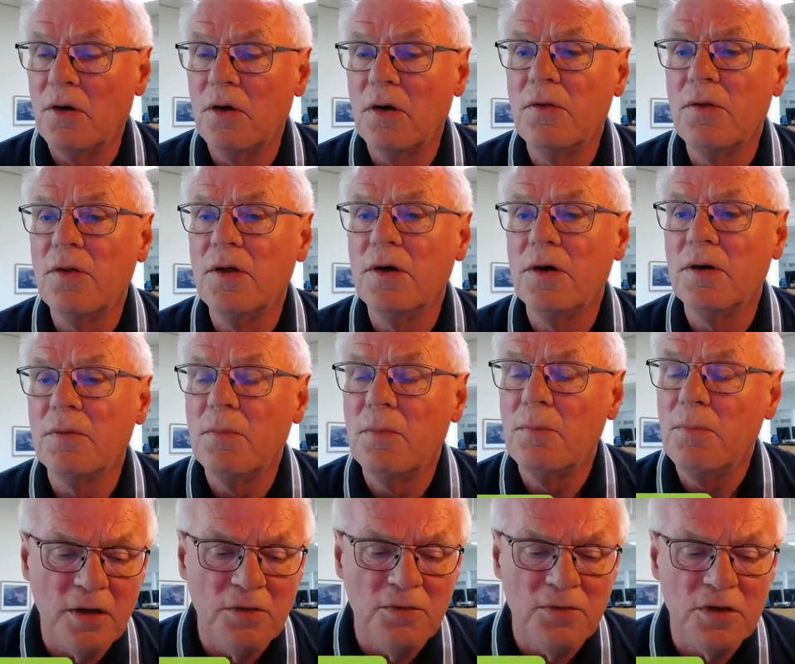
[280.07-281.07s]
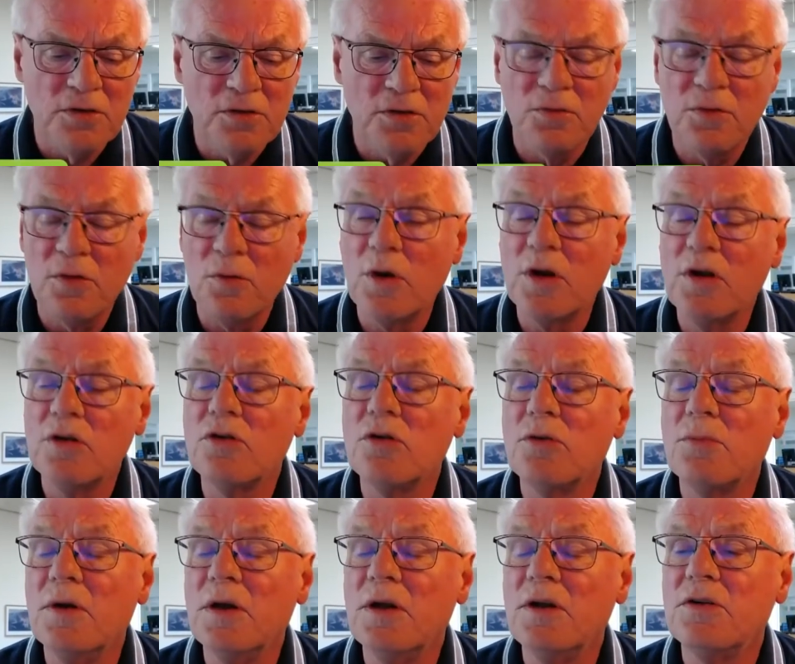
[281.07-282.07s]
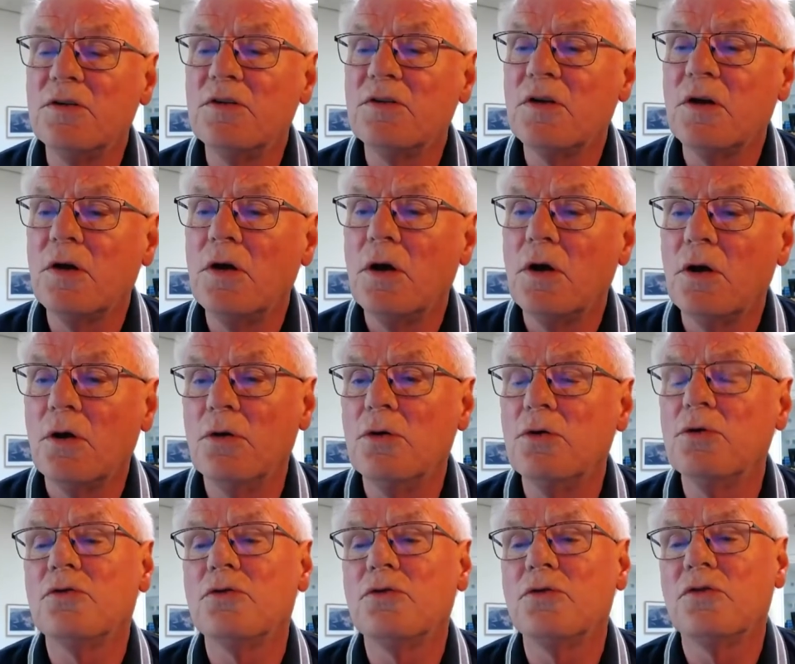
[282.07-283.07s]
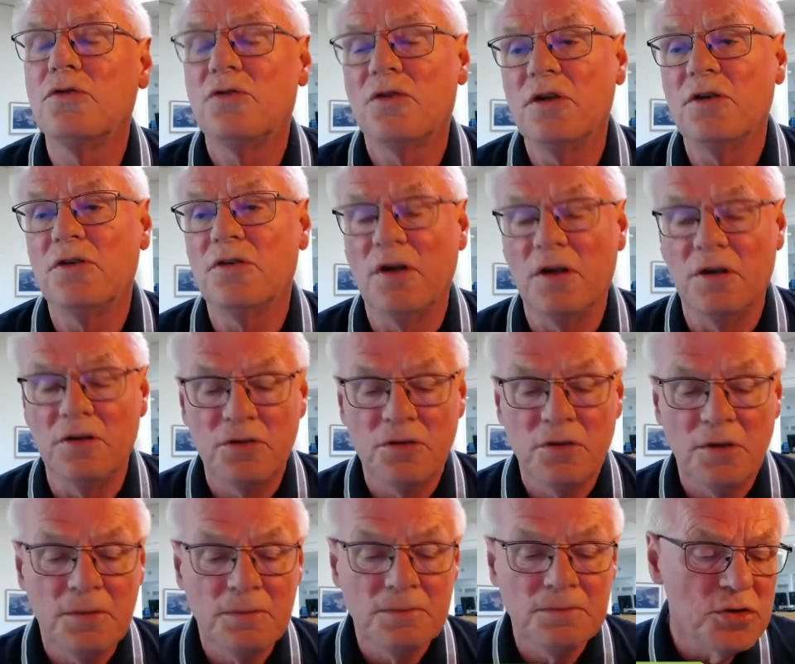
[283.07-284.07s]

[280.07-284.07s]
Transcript: all the benefits of the wind turbines go to the citizens.